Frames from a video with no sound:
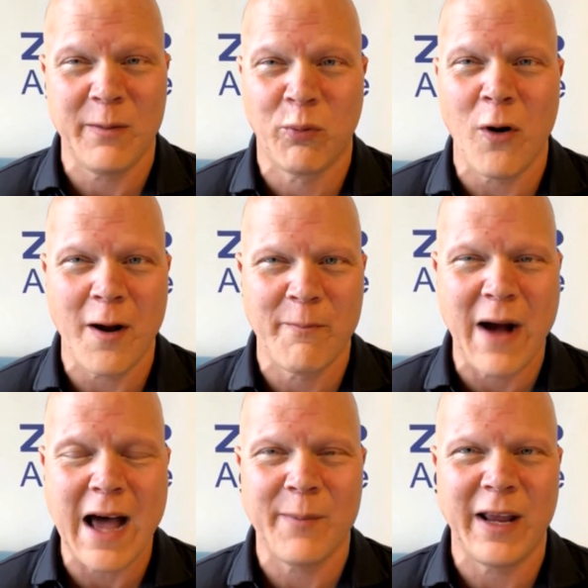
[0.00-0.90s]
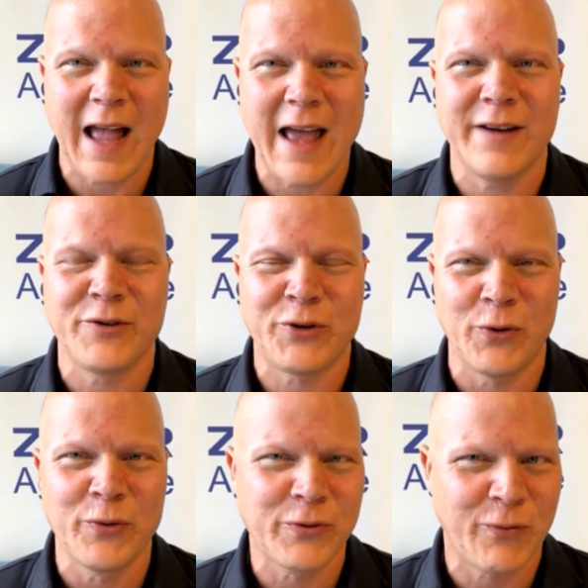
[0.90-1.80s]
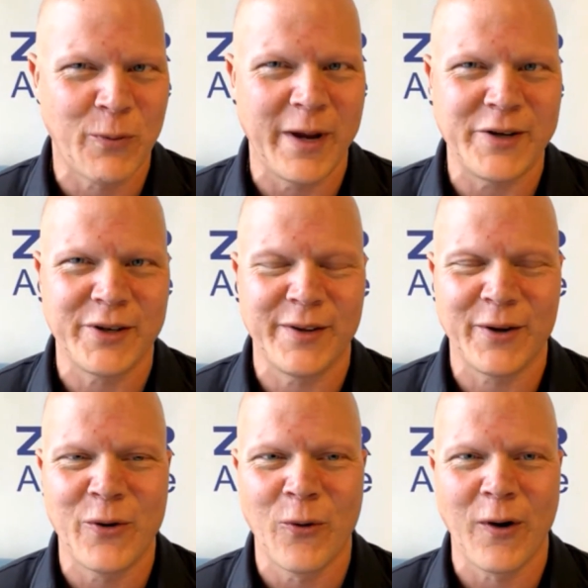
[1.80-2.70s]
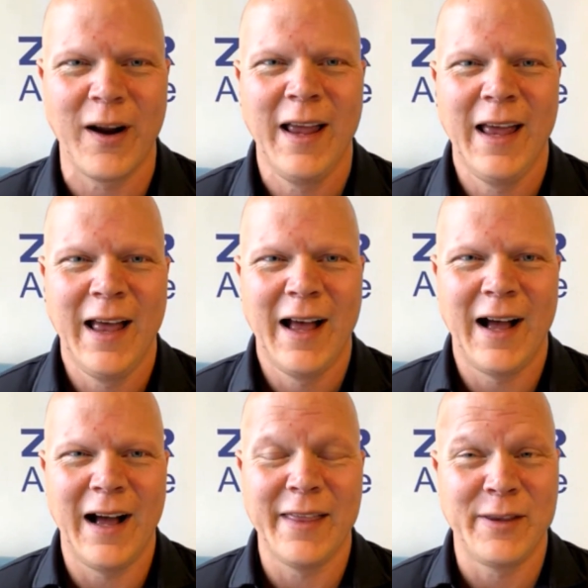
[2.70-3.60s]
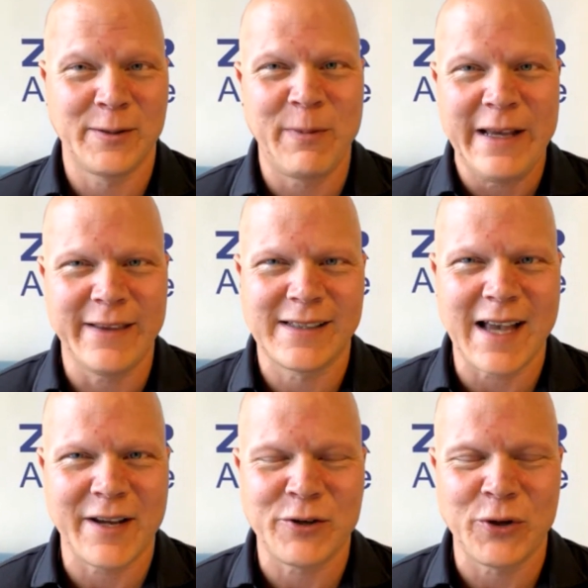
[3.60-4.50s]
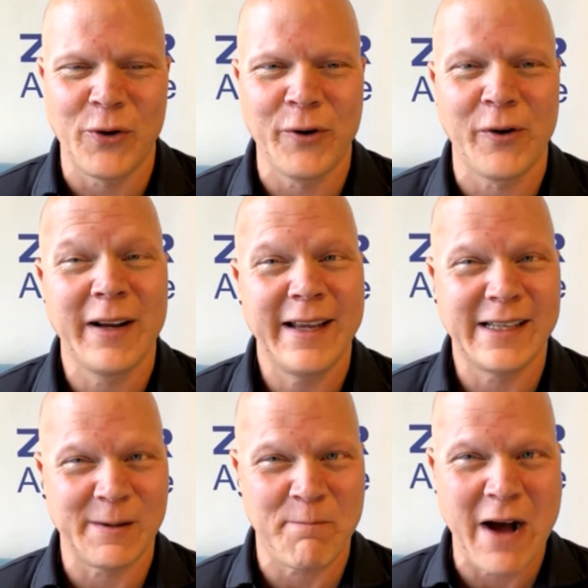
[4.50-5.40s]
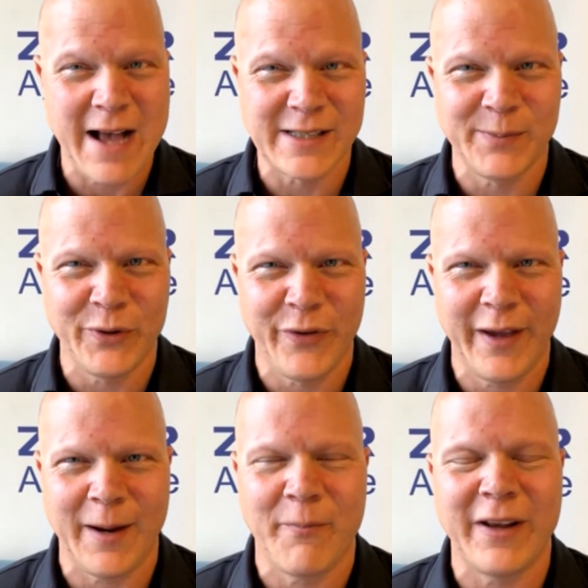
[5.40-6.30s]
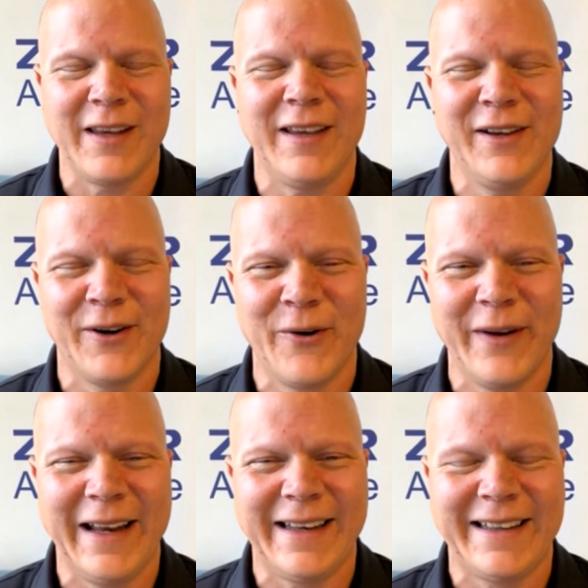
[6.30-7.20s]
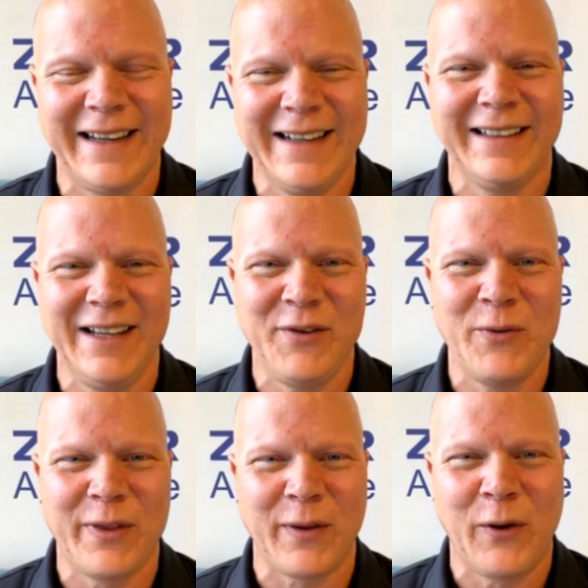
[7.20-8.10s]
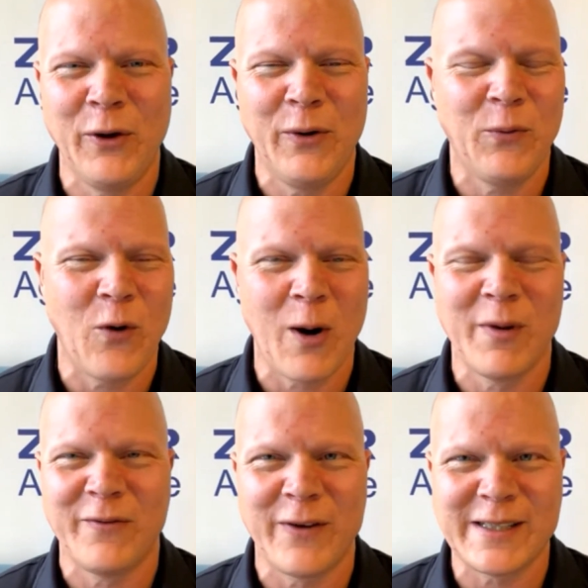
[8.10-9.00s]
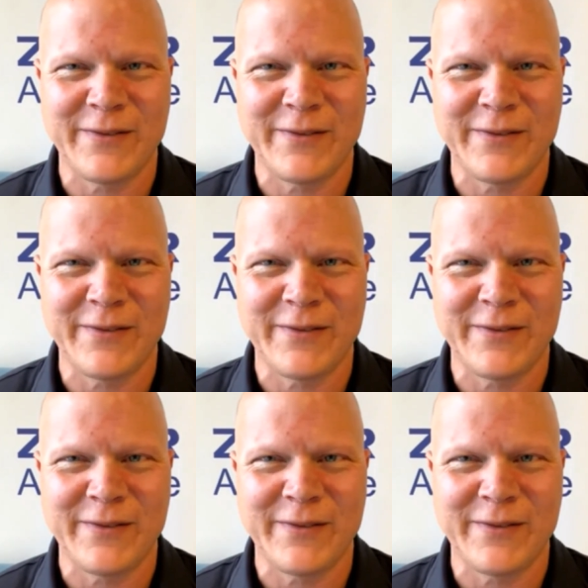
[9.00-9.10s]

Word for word: broad bottoming head and shoulders formation in the corn. This being the second shoulder, it's a possible thing. But, it didn't leave you with good, warm, and fuzzy